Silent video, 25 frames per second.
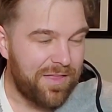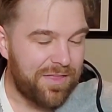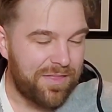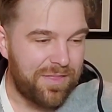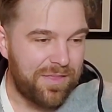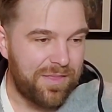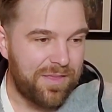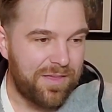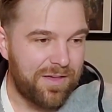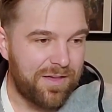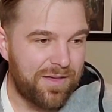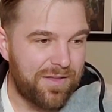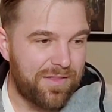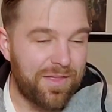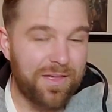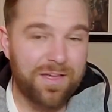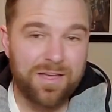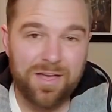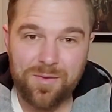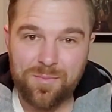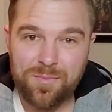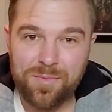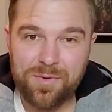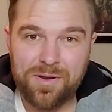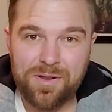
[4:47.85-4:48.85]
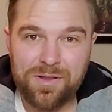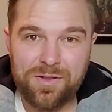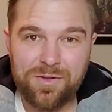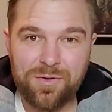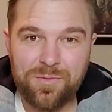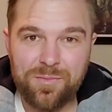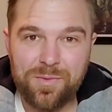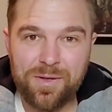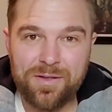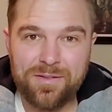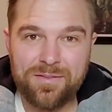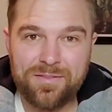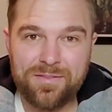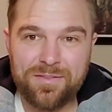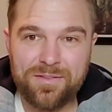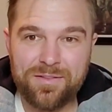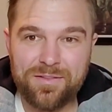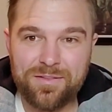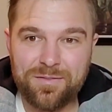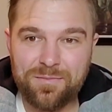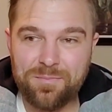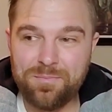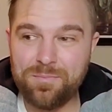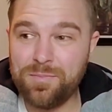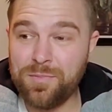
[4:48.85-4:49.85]
that company who makes
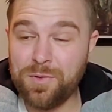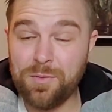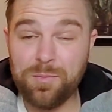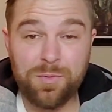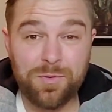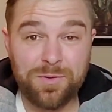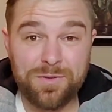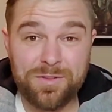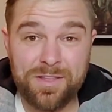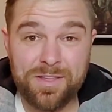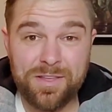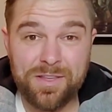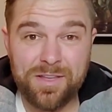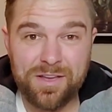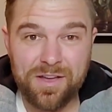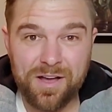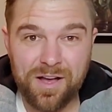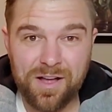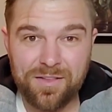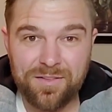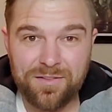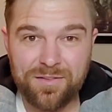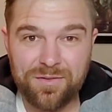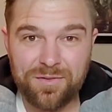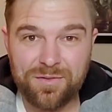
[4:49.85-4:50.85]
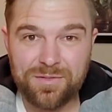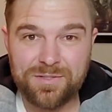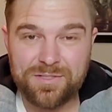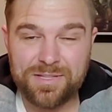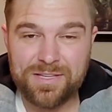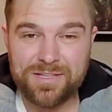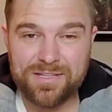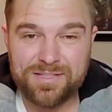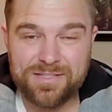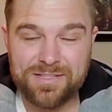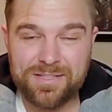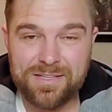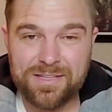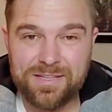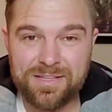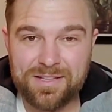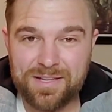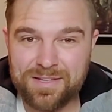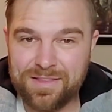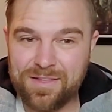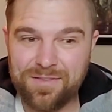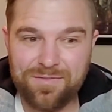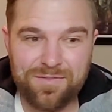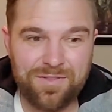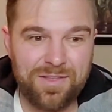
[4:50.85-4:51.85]
the boutique consoles, NT,
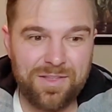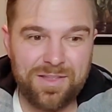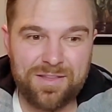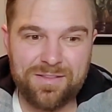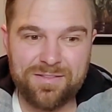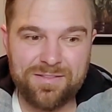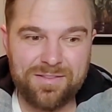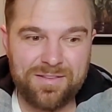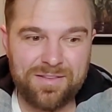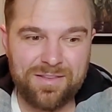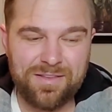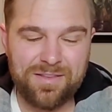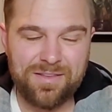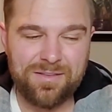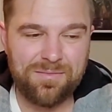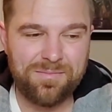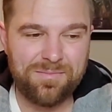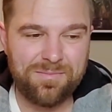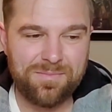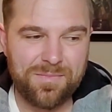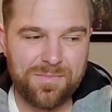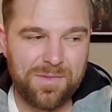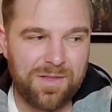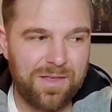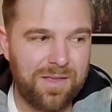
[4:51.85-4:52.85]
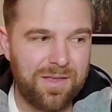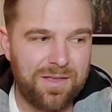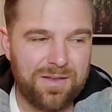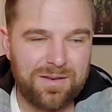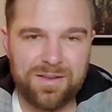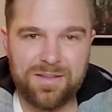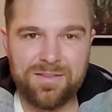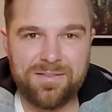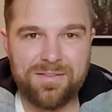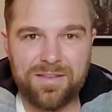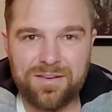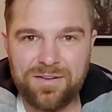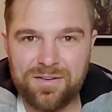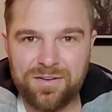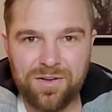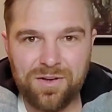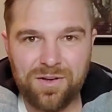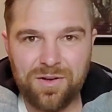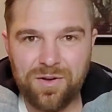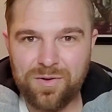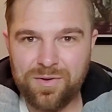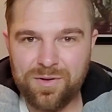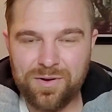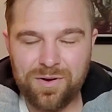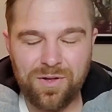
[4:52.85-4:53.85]
like they have the NT
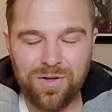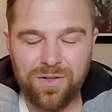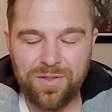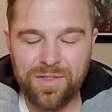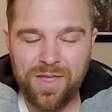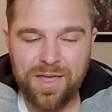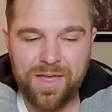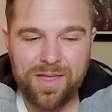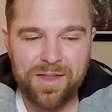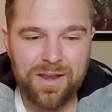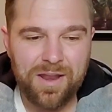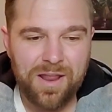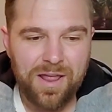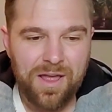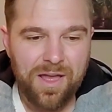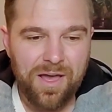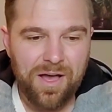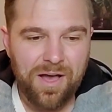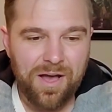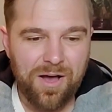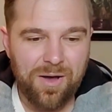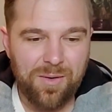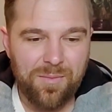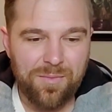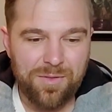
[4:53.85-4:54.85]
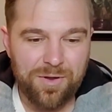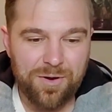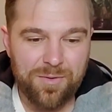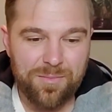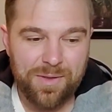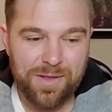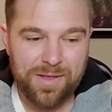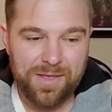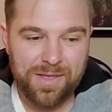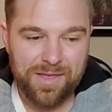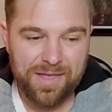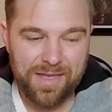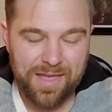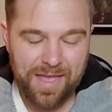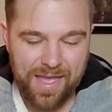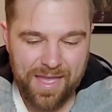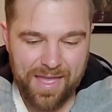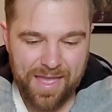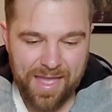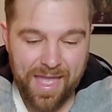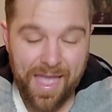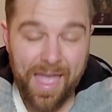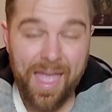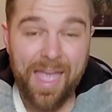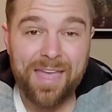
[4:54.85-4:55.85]
Nintendo and all that, they're making
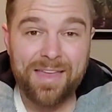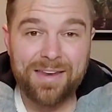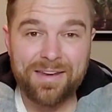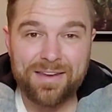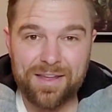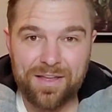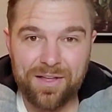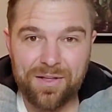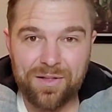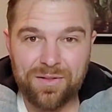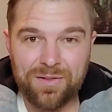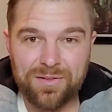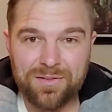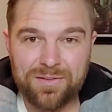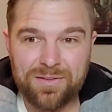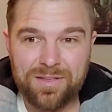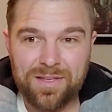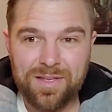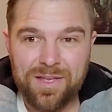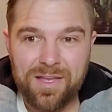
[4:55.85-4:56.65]
a handheld